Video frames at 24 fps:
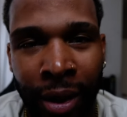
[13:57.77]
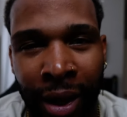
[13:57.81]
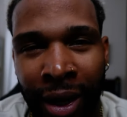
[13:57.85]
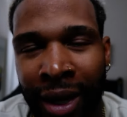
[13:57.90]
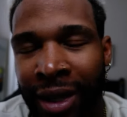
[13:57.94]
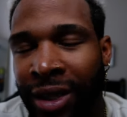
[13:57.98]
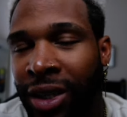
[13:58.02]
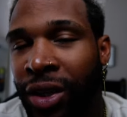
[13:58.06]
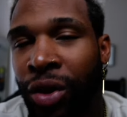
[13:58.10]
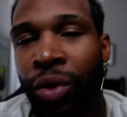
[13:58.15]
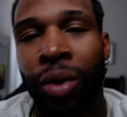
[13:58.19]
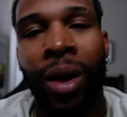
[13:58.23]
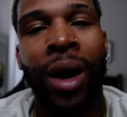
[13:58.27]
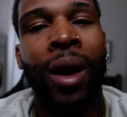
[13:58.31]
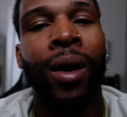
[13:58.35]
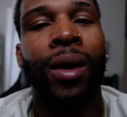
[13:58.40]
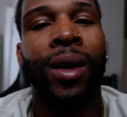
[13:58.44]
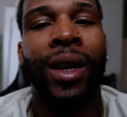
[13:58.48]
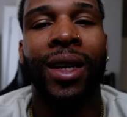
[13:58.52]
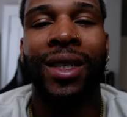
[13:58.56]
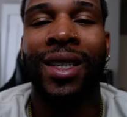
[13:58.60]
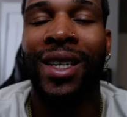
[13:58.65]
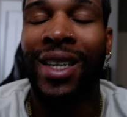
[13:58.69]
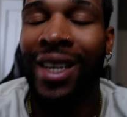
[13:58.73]
I like to go out, I
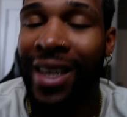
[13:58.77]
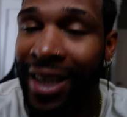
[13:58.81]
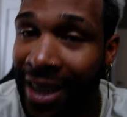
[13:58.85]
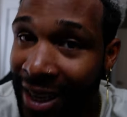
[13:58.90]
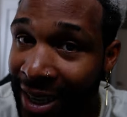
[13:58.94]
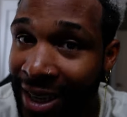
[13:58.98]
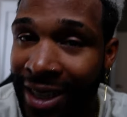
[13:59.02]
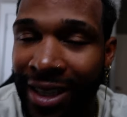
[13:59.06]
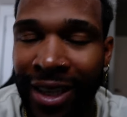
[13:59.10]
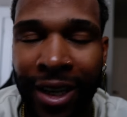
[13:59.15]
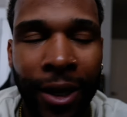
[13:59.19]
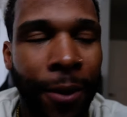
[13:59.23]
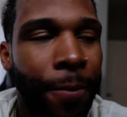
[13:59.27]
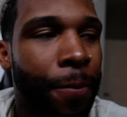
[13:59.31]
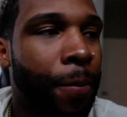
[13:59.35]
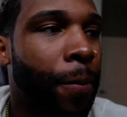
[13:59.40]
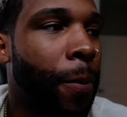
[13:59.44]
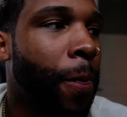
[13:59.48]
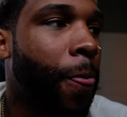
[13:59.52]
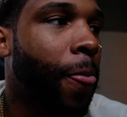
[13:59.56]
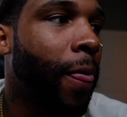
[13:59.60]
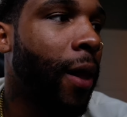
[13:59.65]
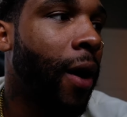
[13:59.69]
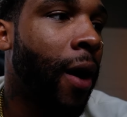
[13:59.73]
like to eat,
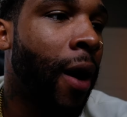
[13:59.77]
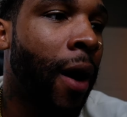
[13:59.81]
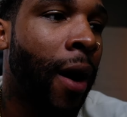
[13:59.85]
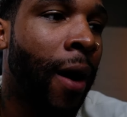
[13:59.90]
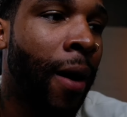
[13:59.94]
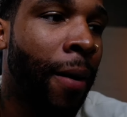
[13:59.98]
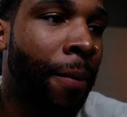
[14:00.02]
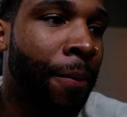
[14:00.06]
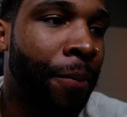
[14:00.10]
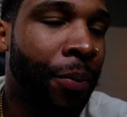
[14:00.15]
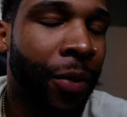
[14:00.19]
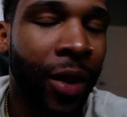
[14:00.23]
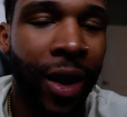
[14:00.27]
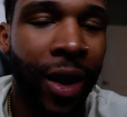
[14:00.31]
um,